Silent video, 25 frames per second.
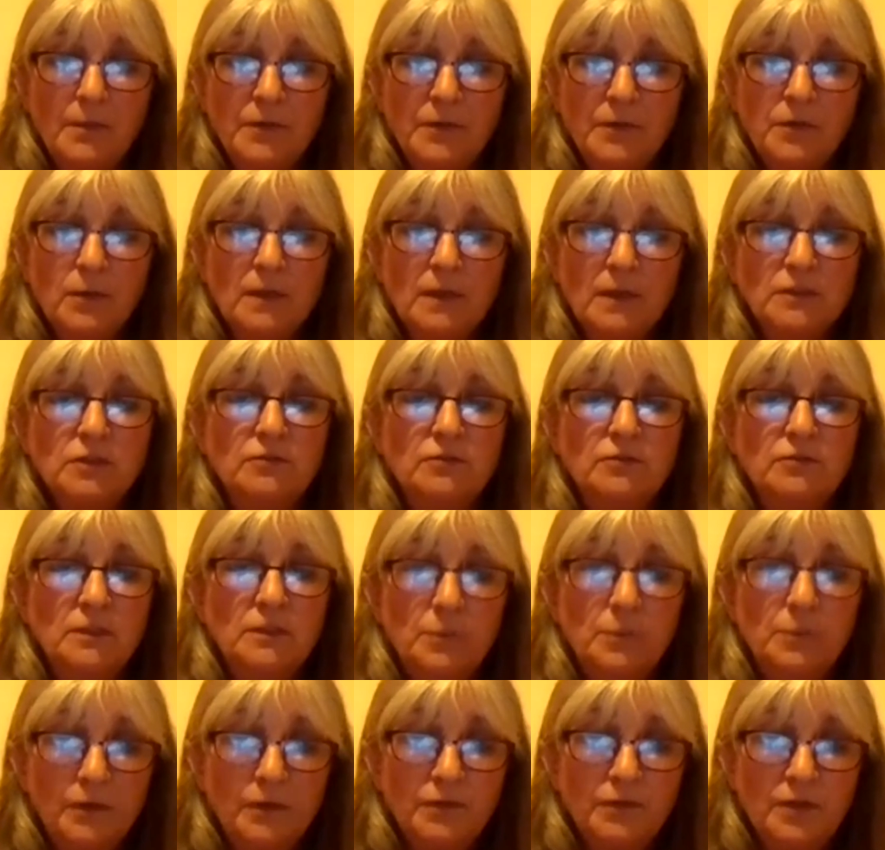to actually
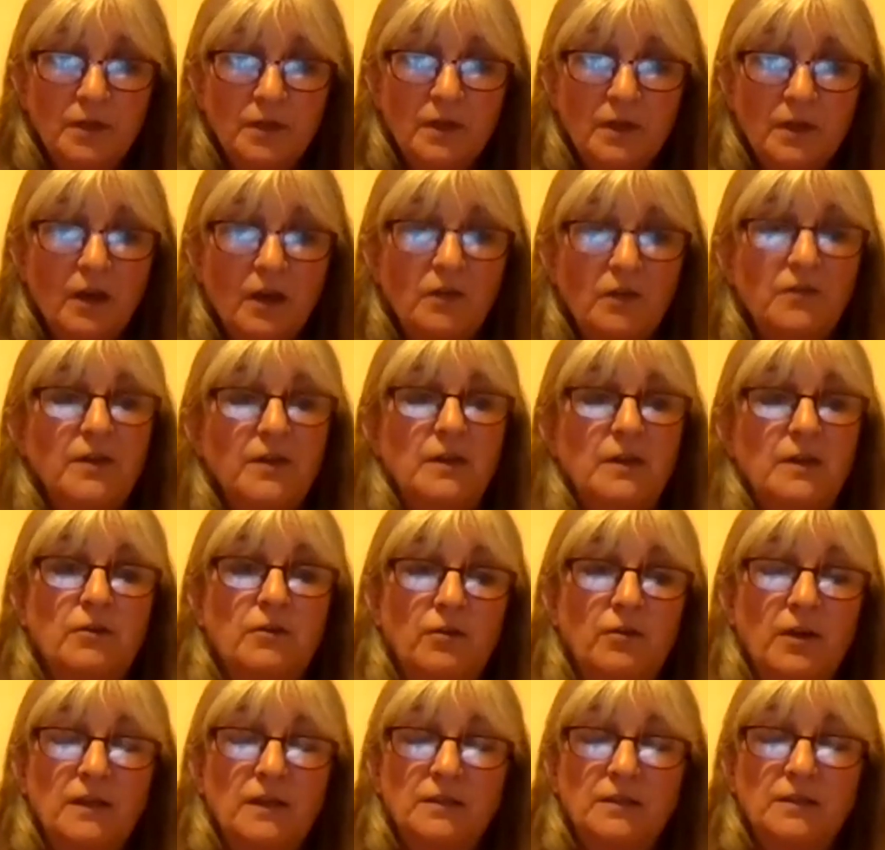respond to the COVID
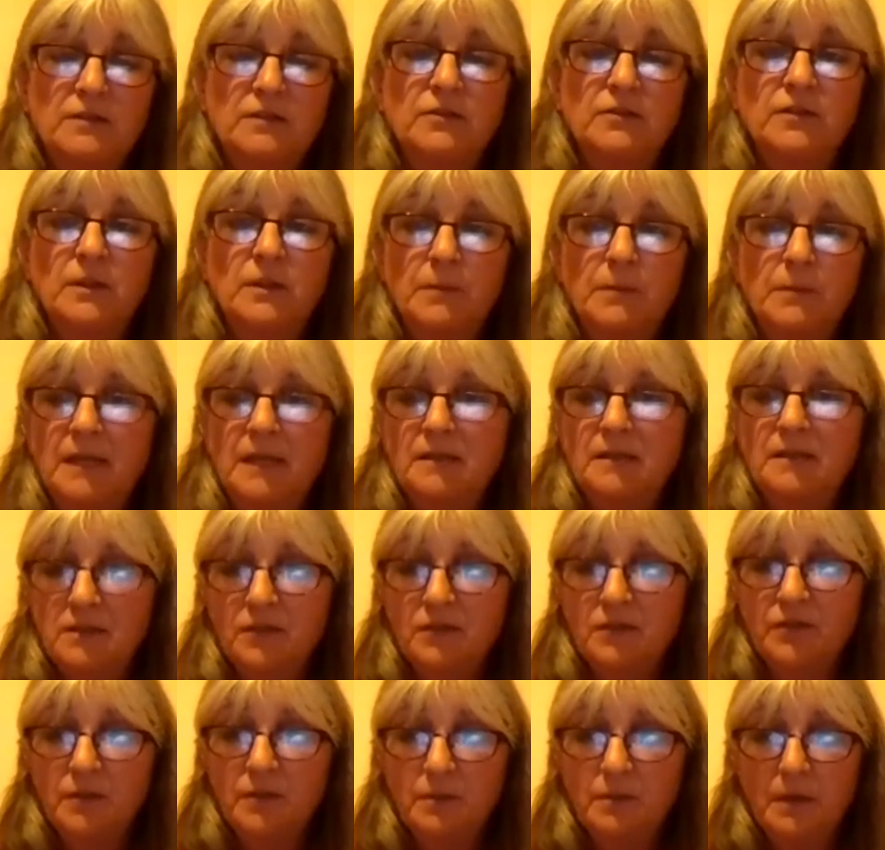crisis on the basis
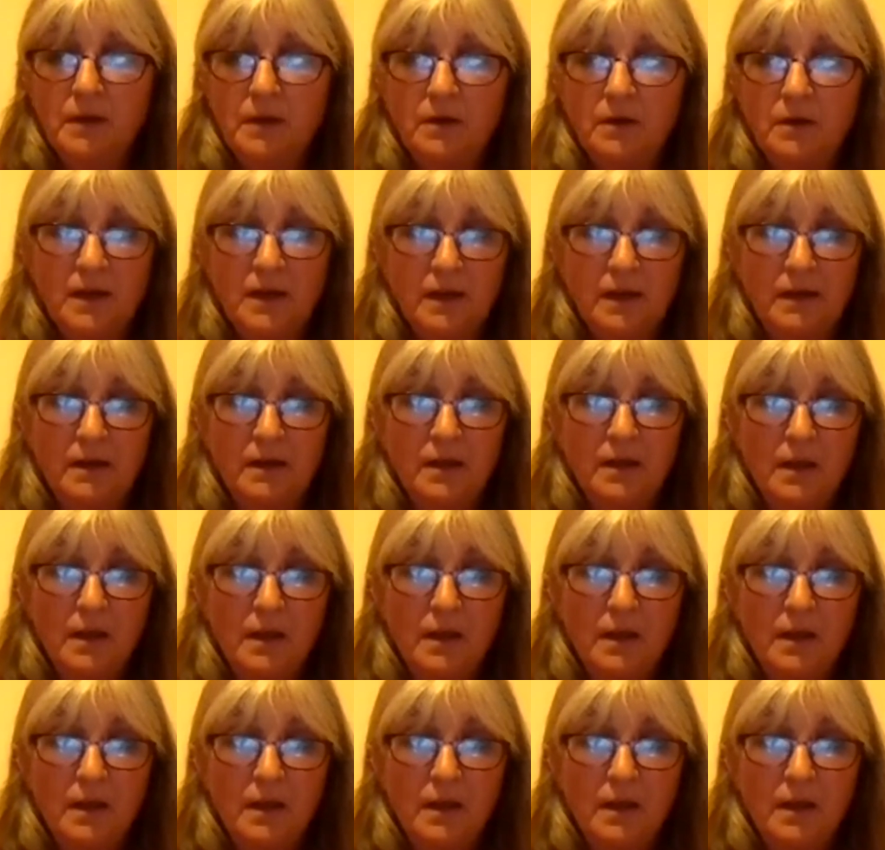of the market.